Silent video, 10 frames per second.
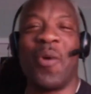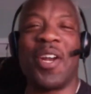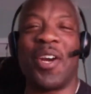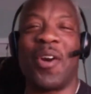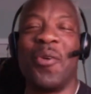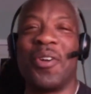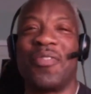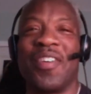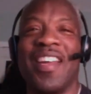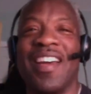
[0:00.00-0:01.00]
a coda
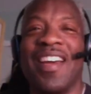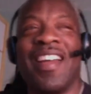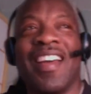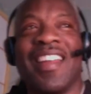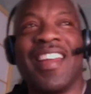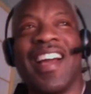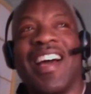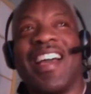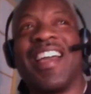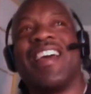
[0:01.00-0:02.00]
for that, the
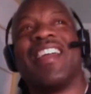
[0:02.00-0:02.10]
guy